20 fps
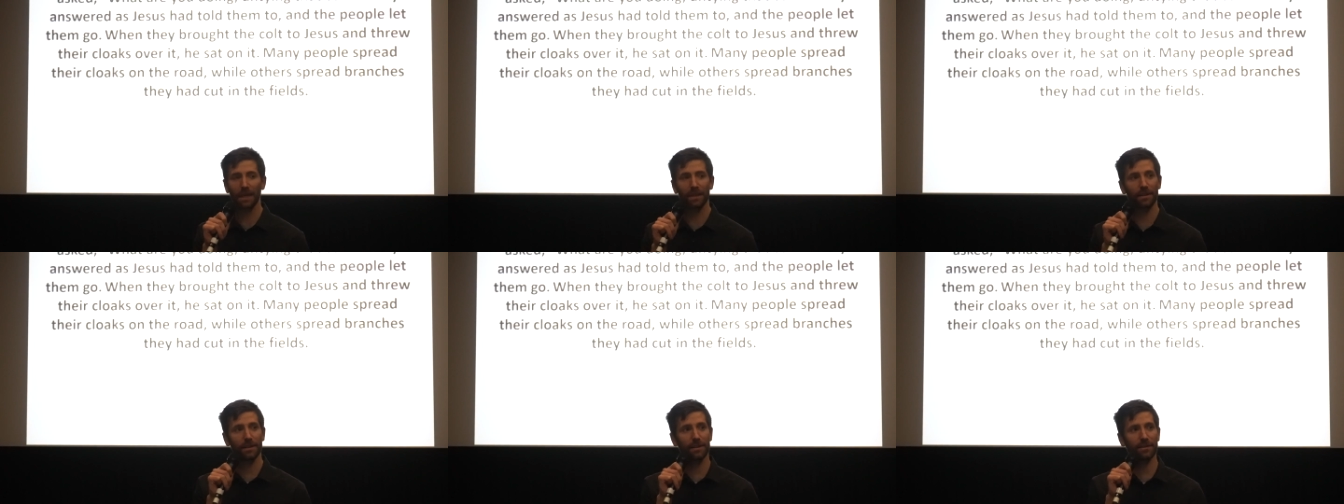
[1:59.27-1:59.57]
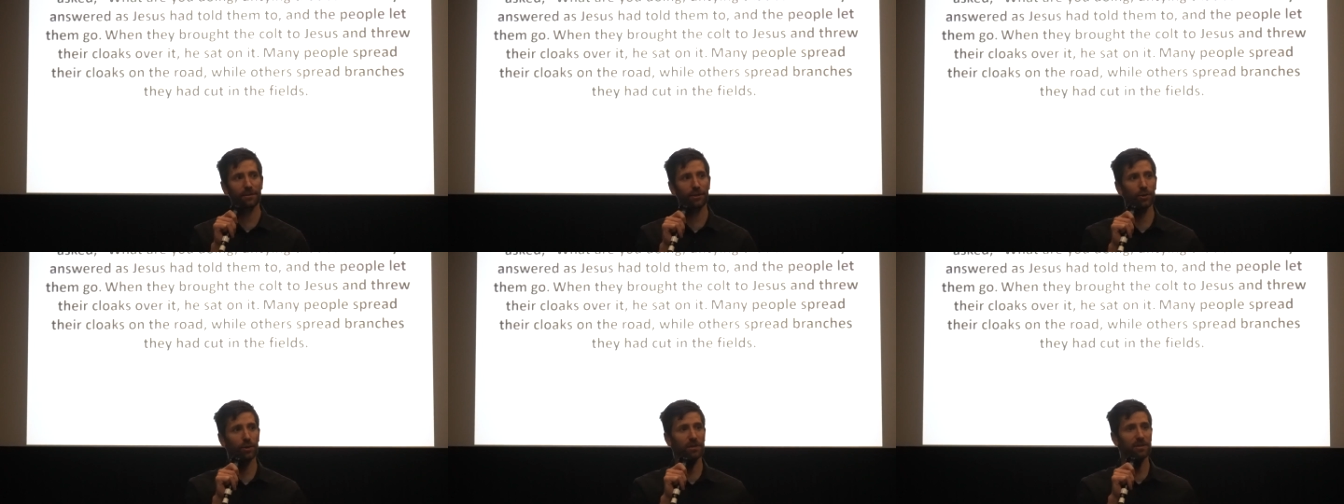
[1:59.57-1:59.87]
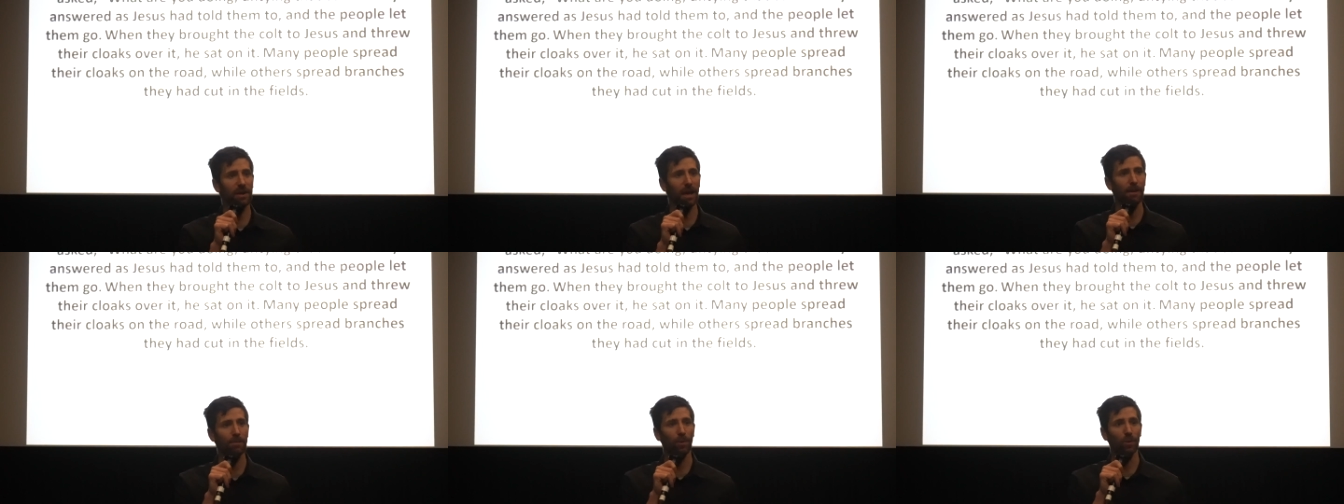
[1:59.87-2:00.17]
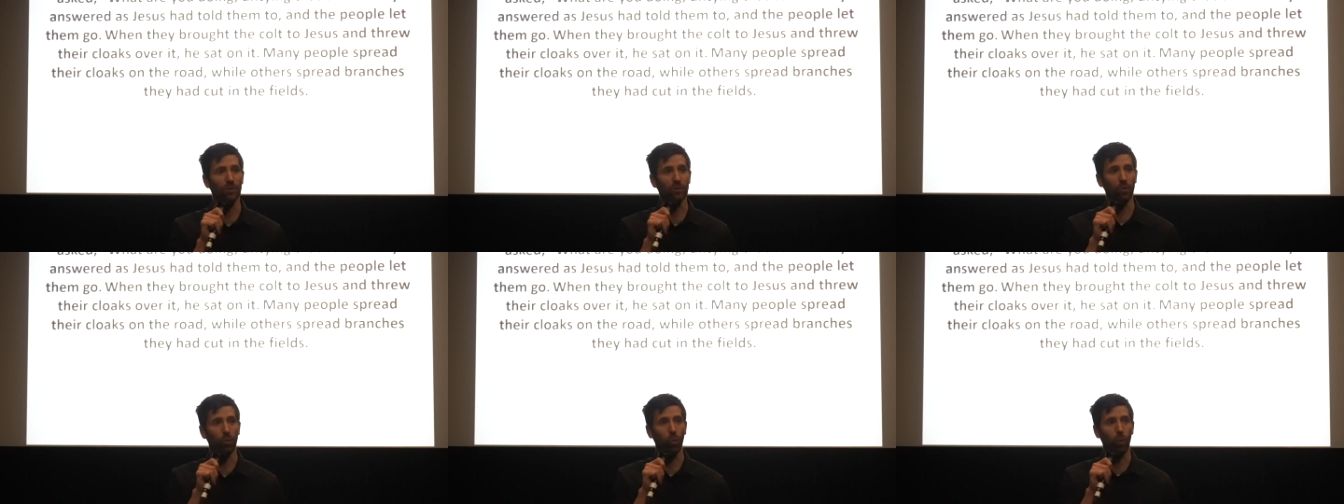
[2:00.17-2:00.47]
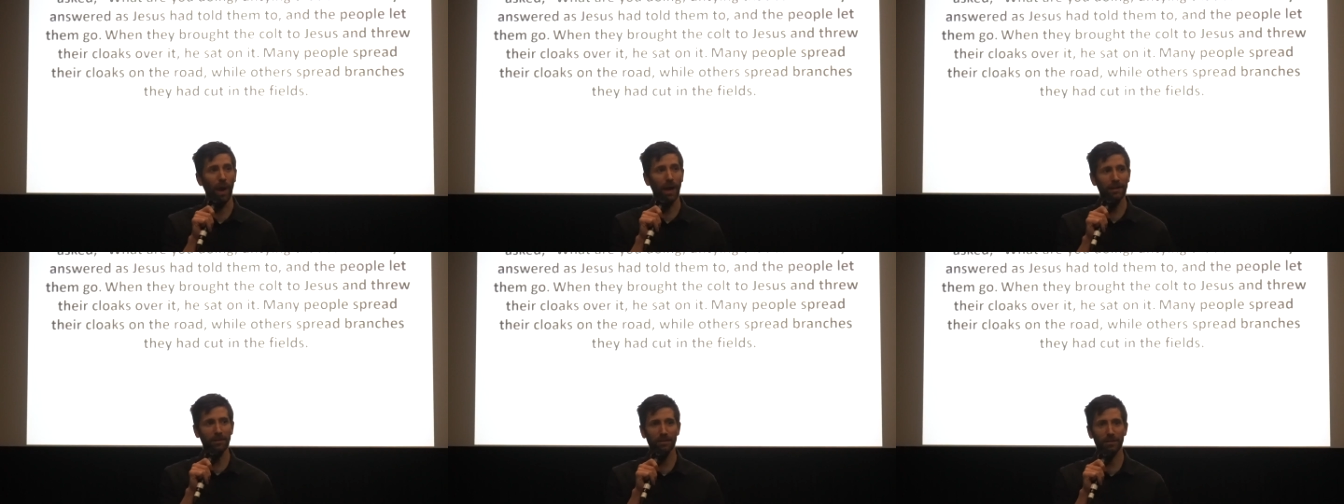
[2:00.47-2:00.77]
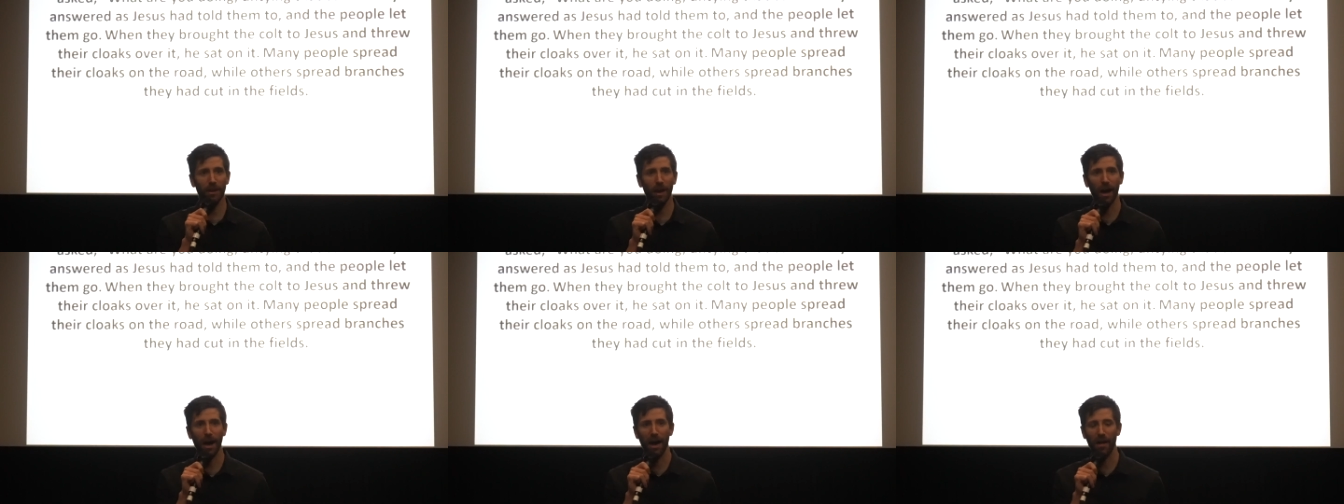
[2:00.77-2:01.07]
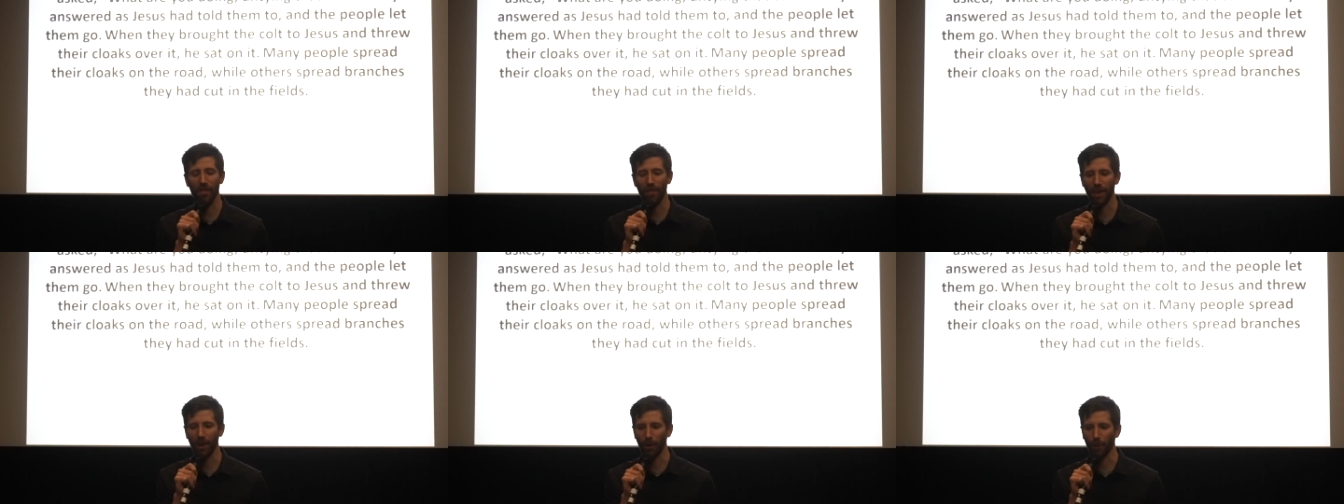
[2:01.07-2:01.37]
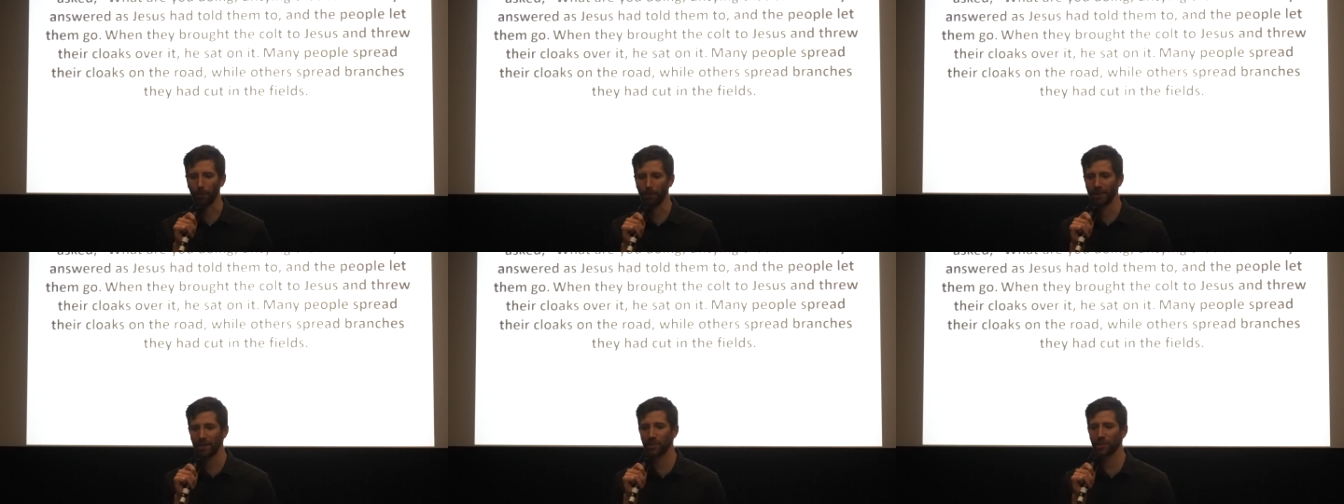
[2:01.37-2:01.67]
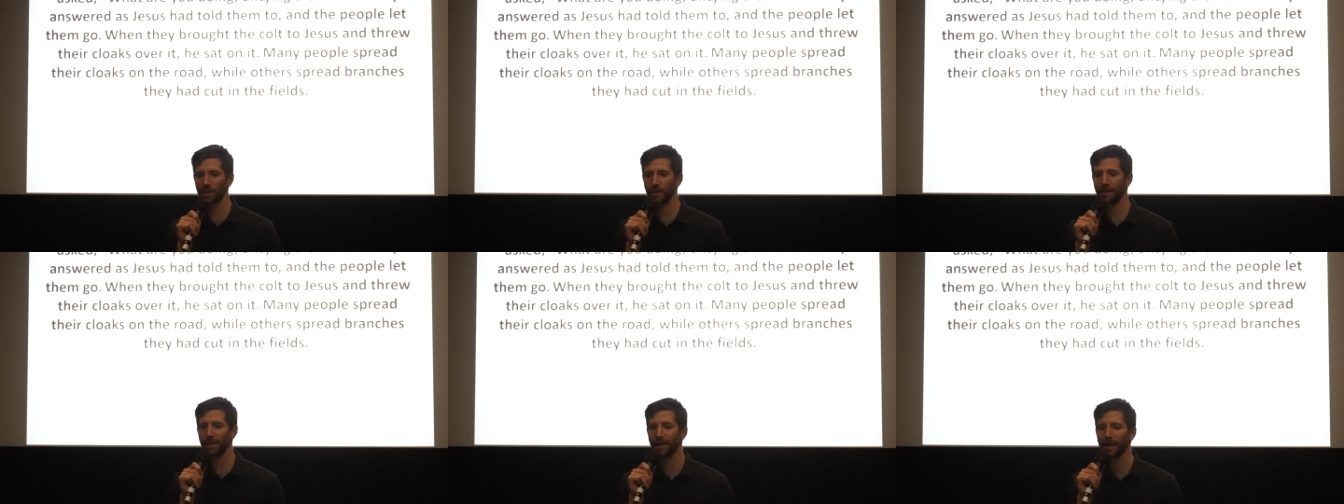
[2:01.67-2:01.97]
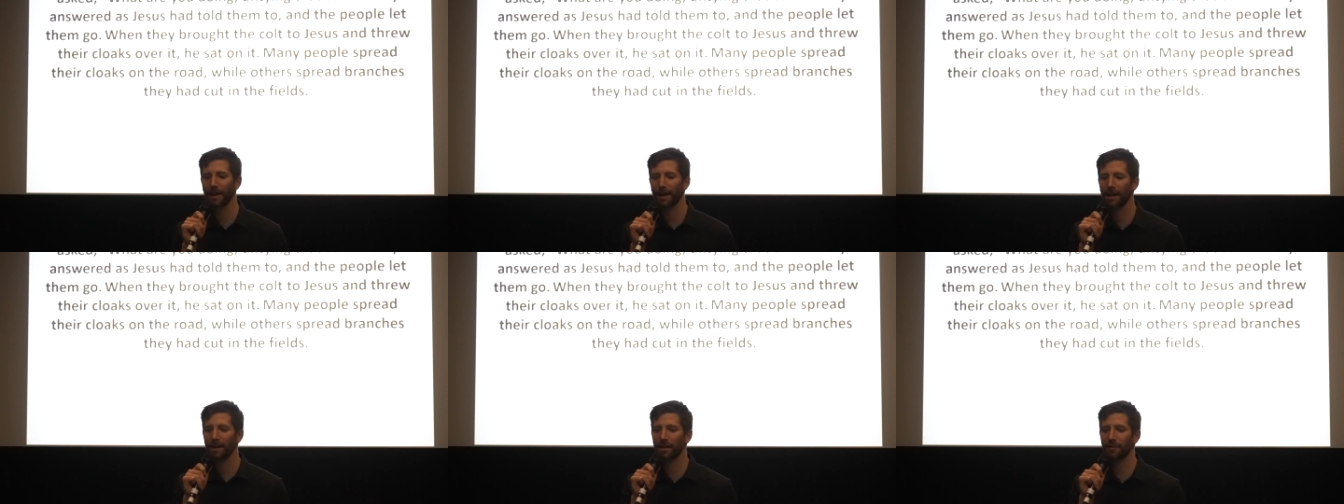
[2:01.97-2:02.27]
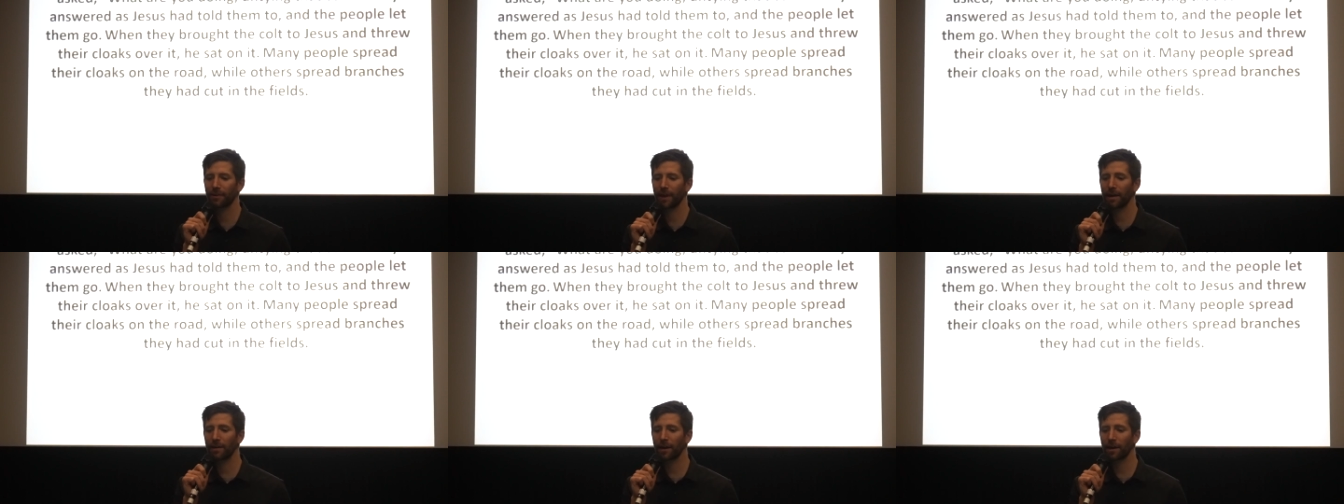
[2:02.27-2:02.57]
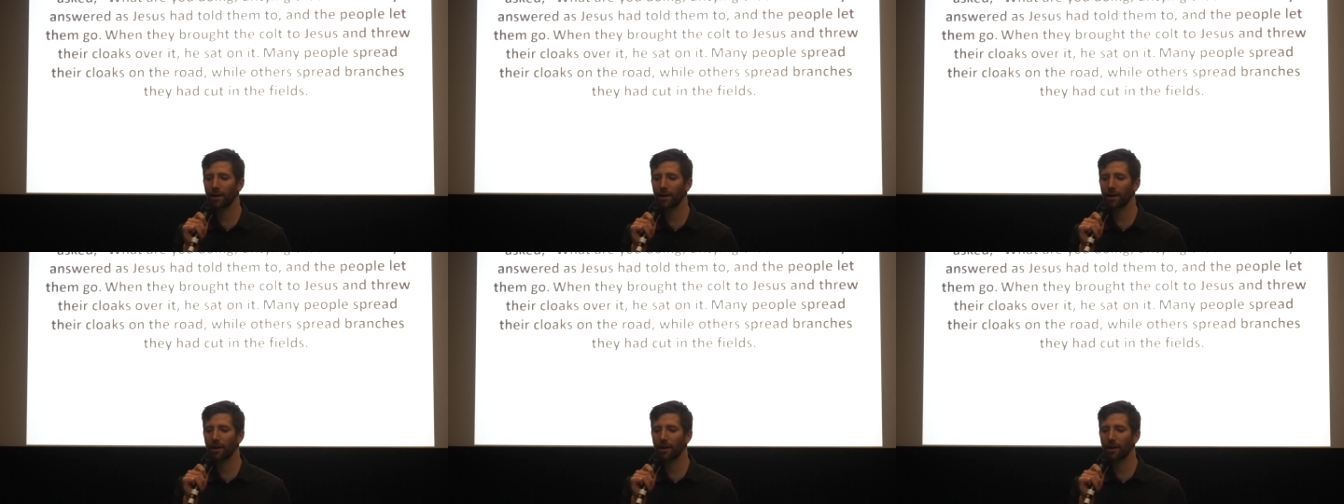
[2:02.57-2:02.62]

These two disciples went on their mission. They found a